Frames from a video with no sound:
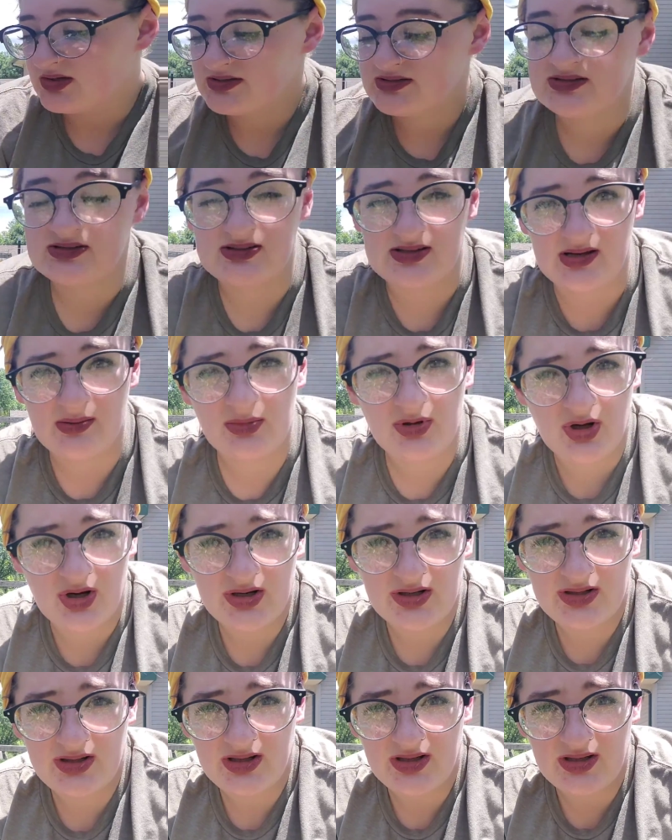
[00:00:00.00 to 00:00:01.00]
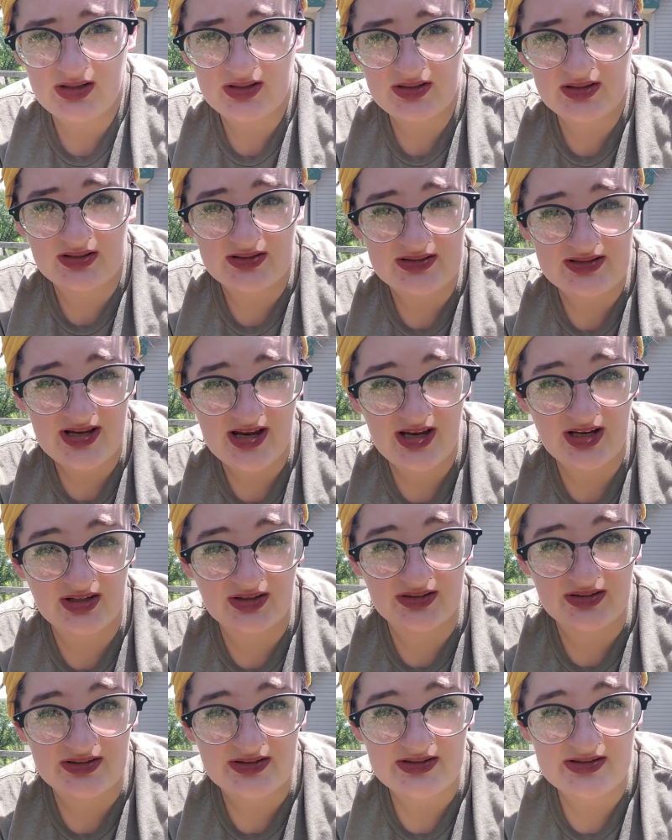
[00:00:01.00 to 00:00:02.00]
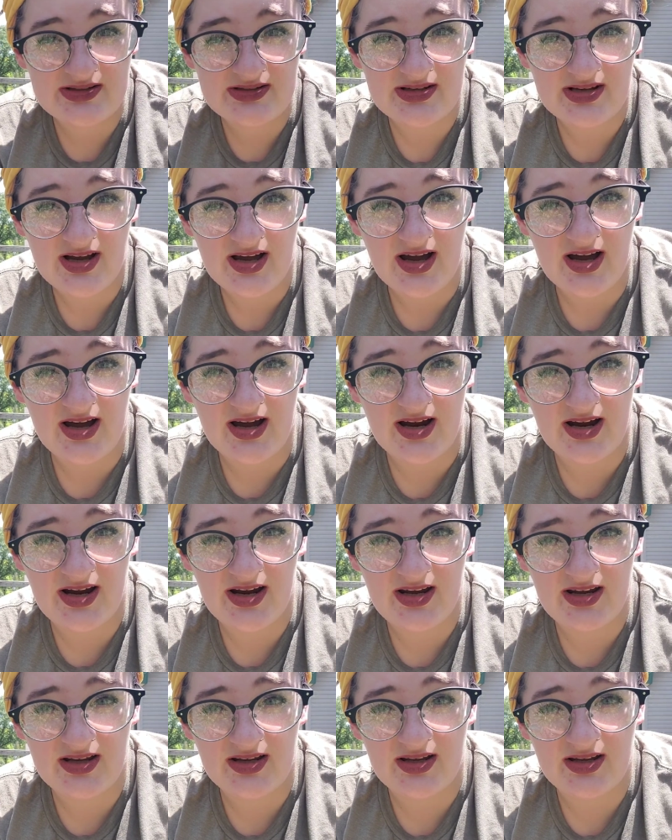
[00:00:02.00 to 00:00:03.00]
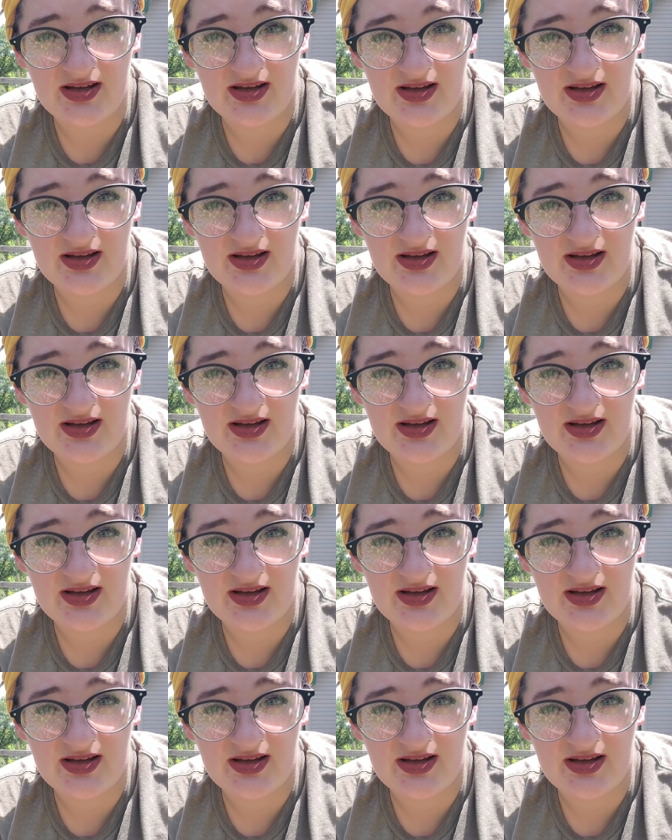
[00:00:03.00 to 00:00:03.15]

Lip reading: since I'm gardening in containers, I